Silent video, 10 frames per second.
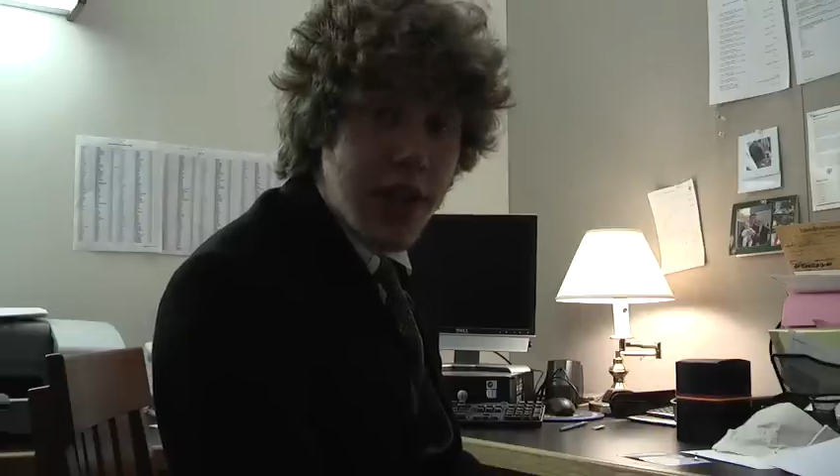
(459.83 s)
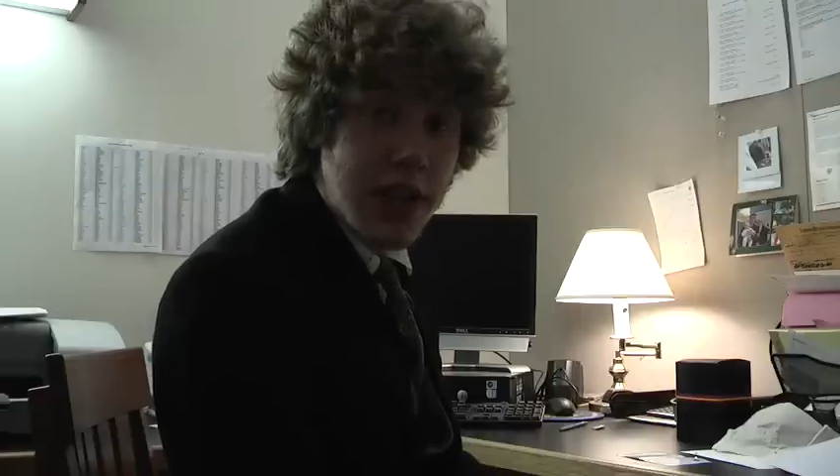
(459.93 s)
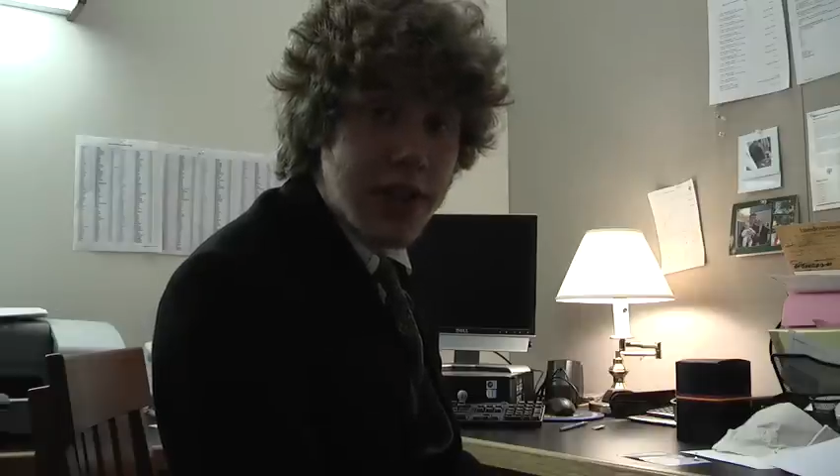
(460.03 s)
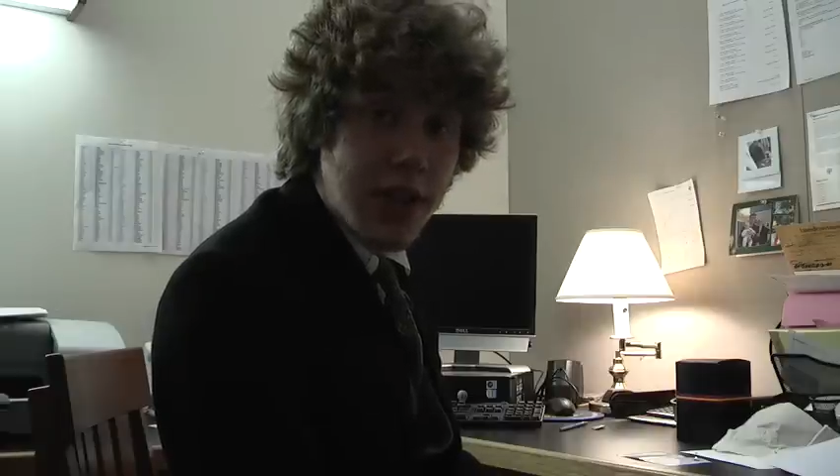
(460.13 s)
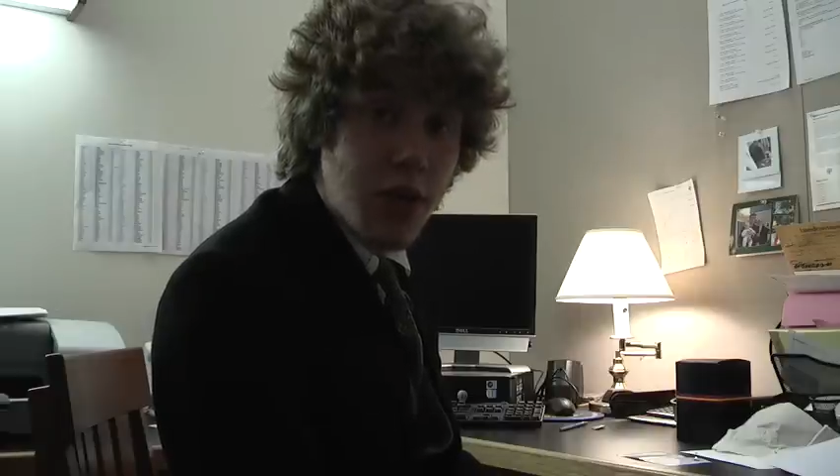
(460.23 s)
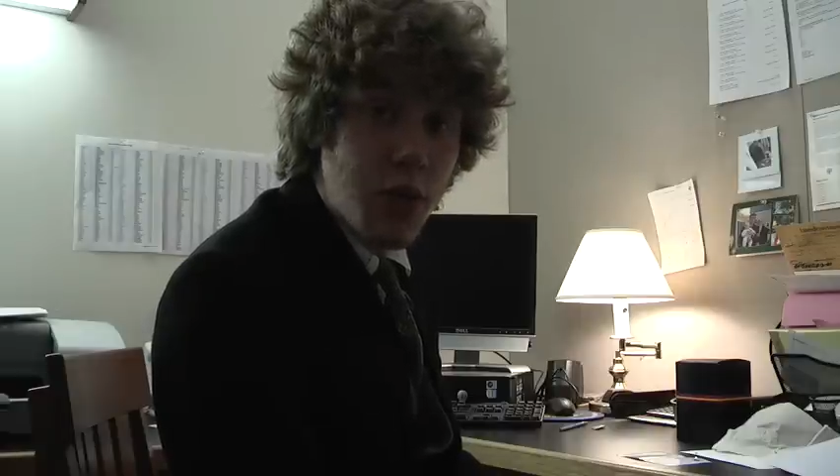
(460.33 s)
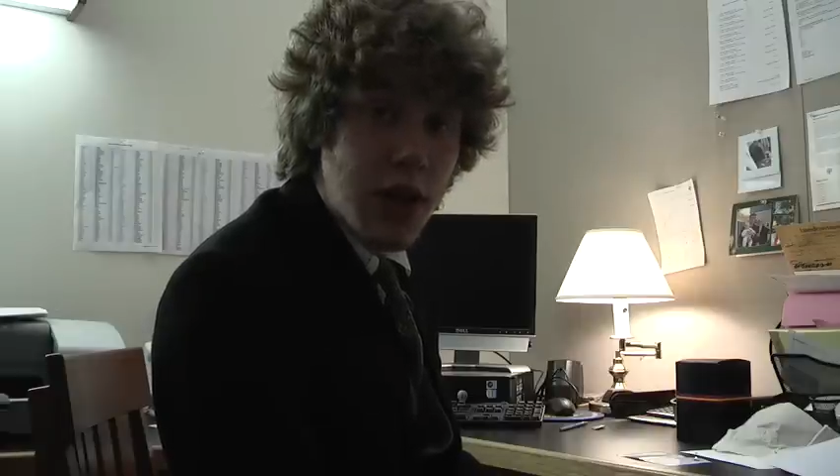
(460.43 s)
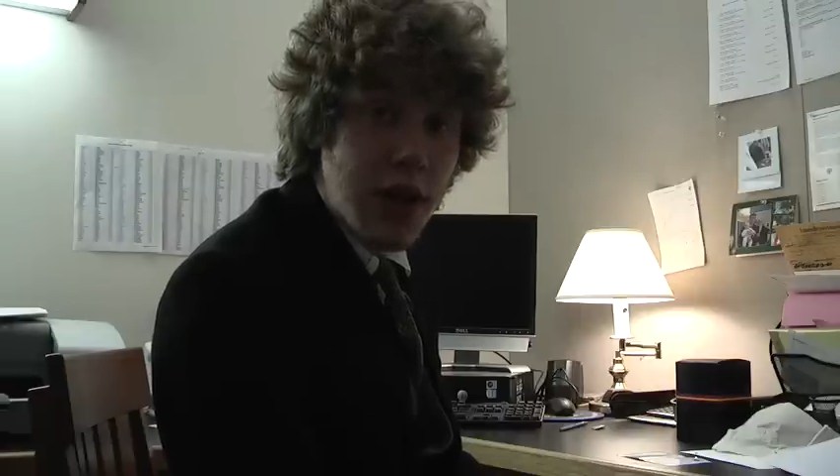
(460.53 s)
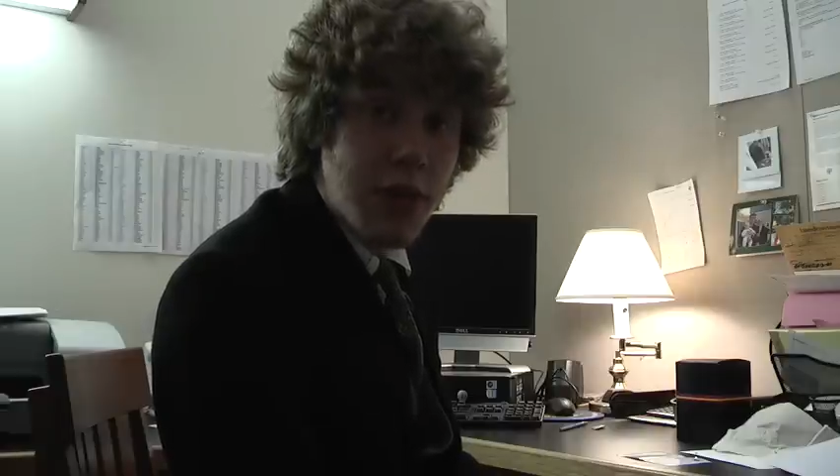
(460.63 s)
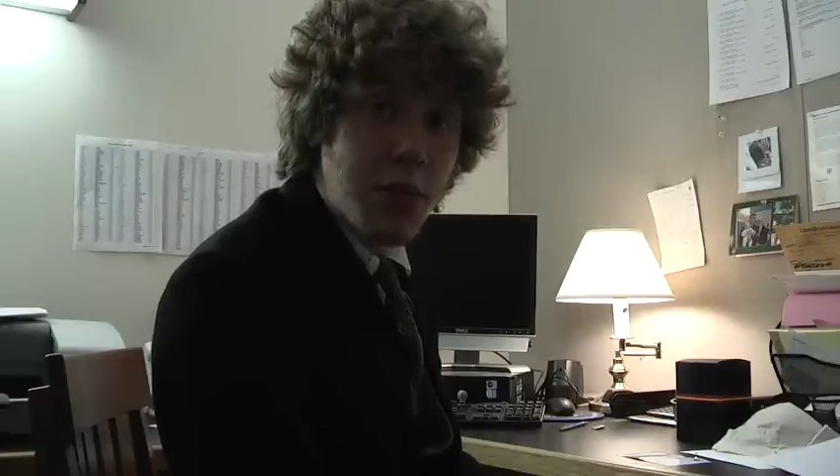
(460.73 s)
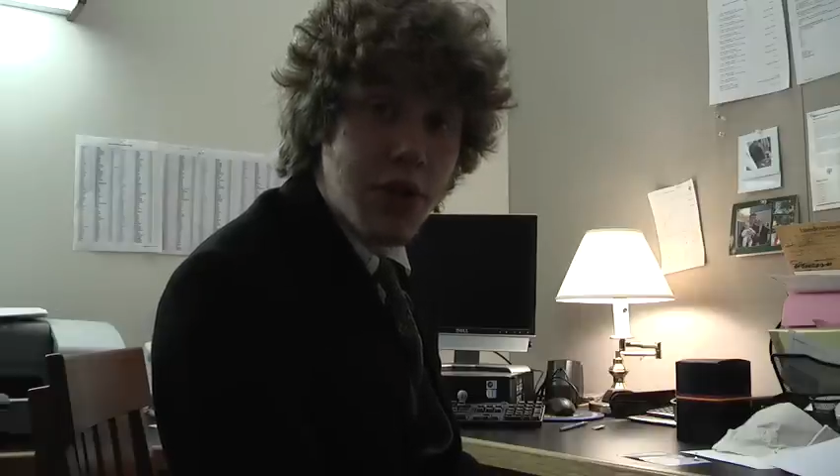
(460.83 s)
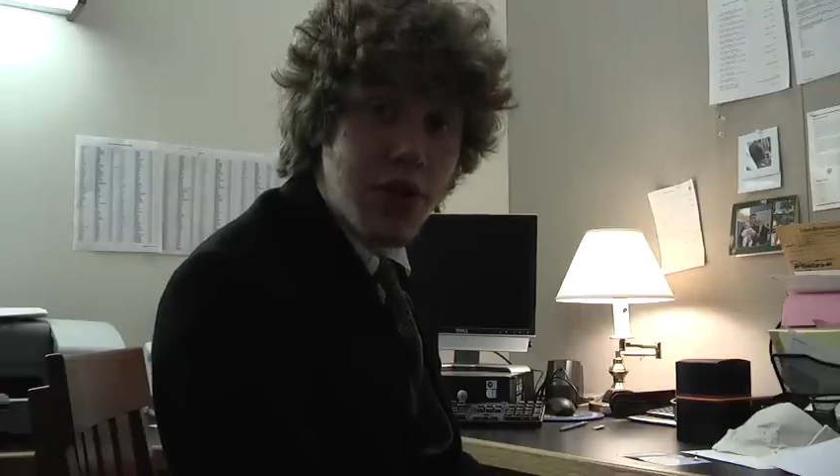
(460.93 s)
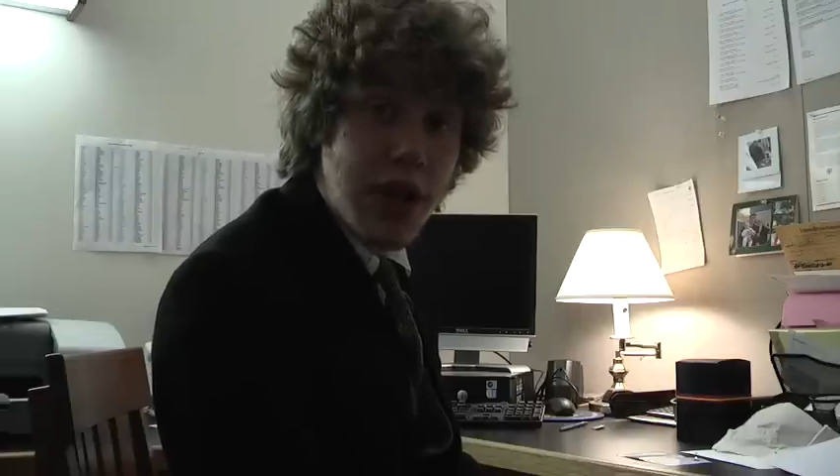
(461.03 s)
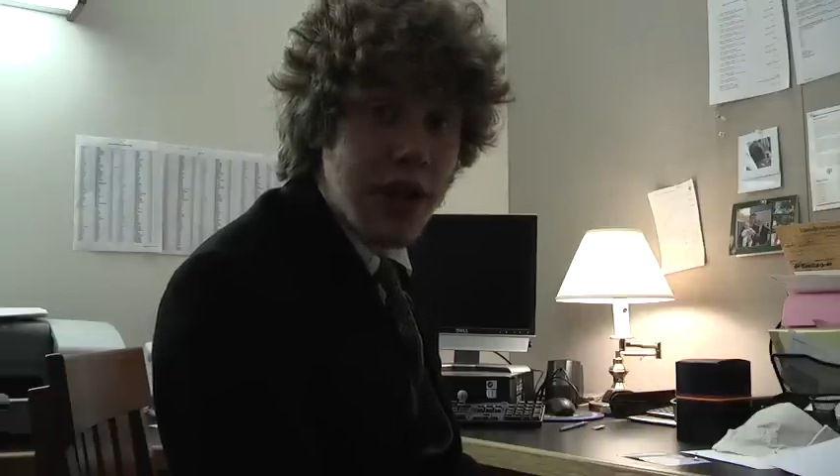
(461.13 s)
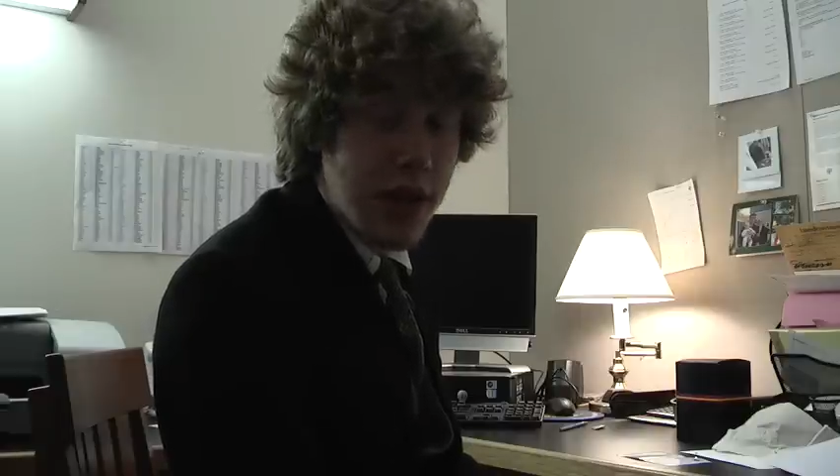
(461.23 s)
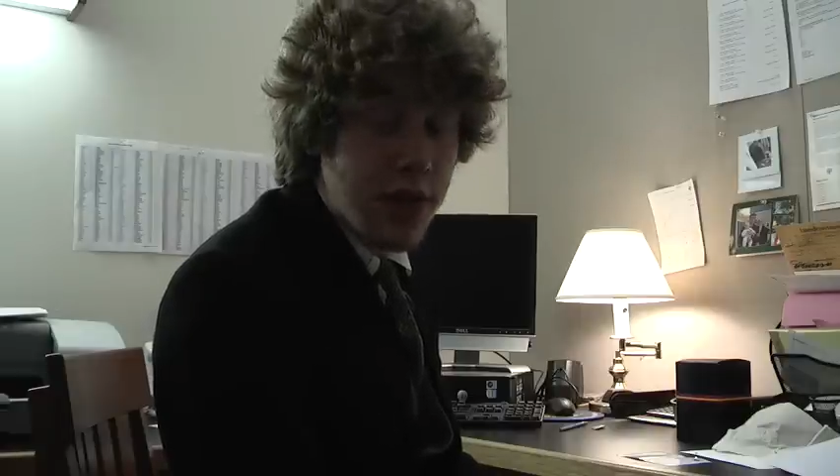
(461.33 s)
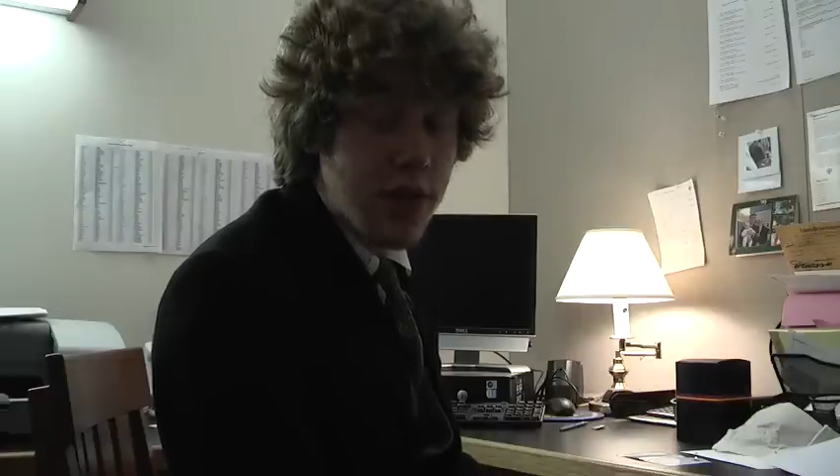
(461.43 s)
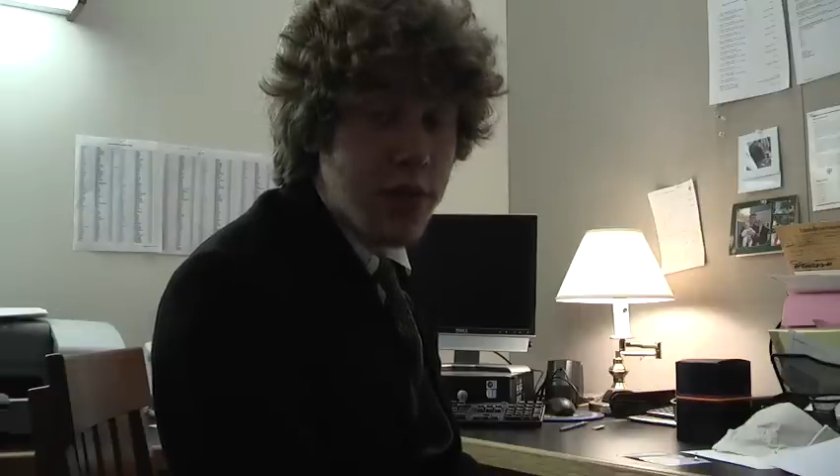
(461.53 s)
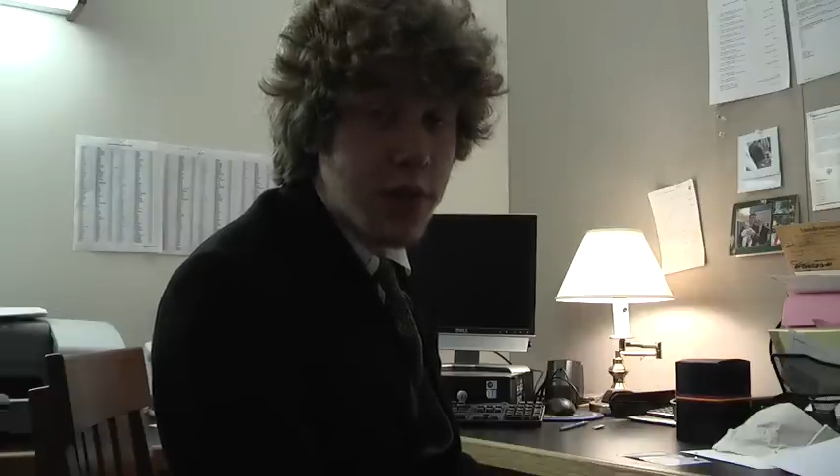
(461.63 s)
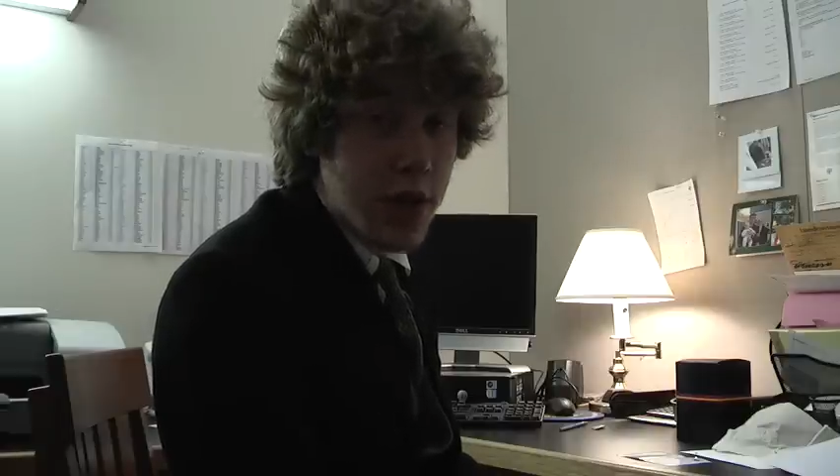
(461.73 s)
of killings like the one portrayed in this
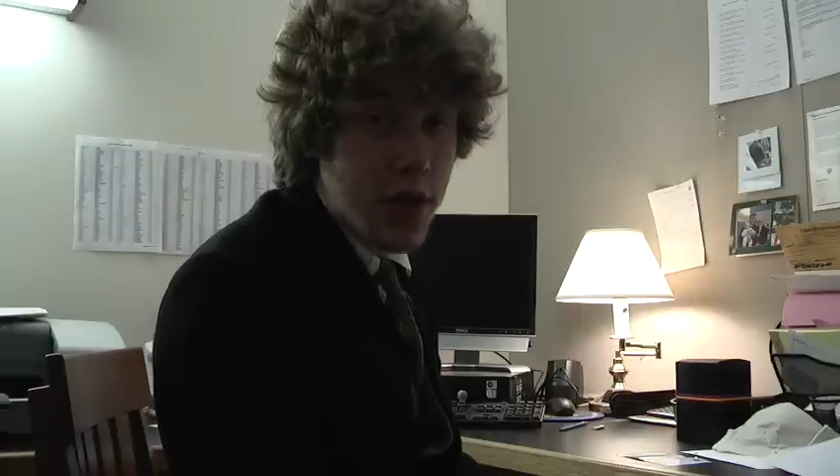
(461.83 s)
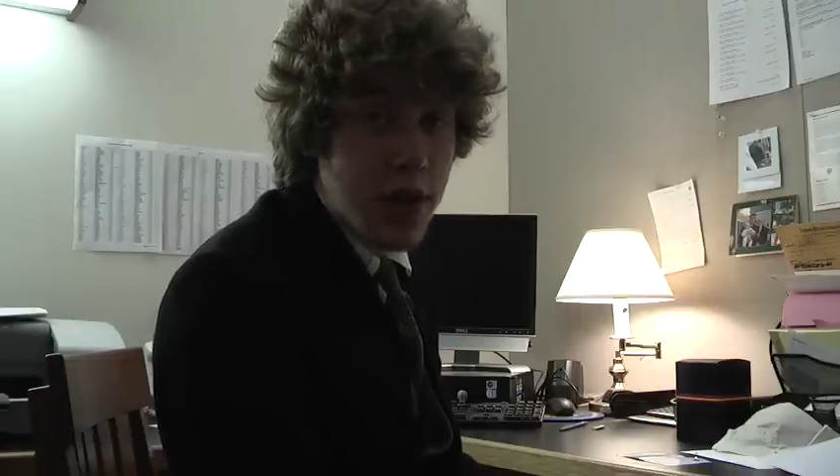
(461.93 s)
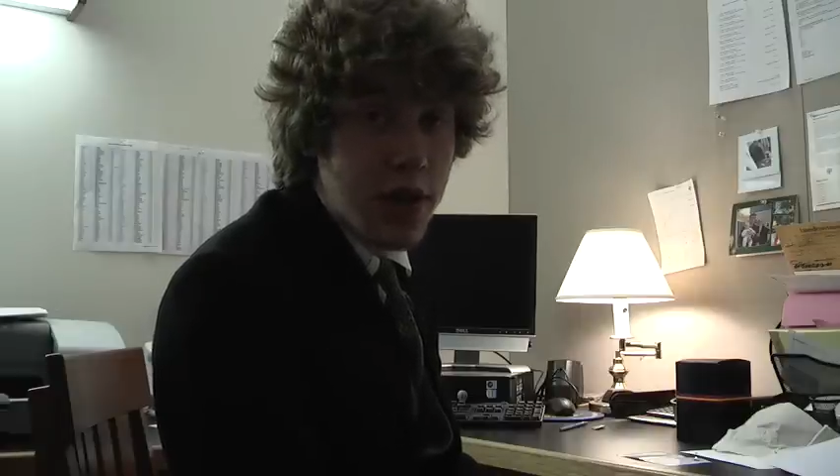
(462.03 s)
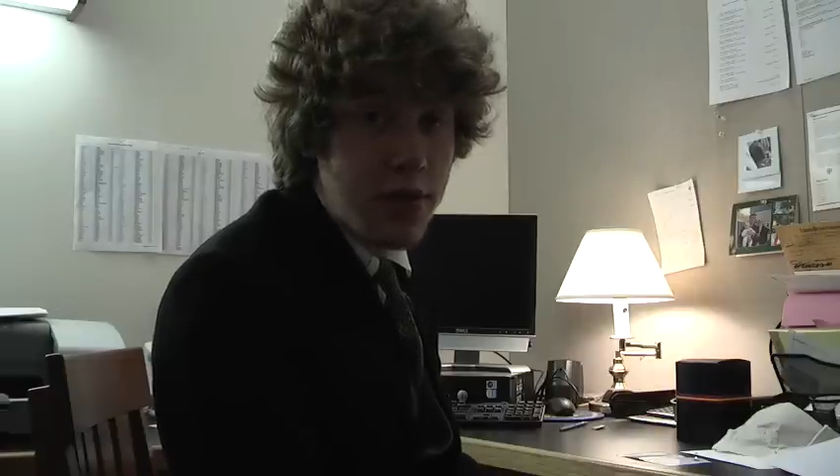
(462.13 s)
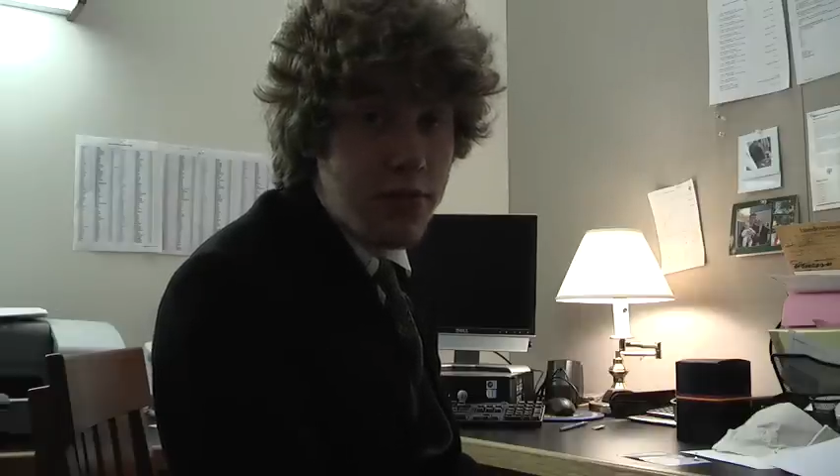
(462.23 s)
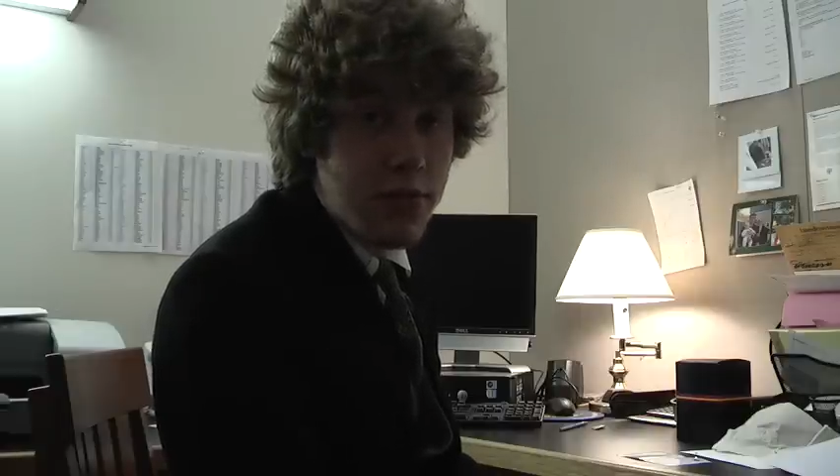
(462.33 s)
film occur,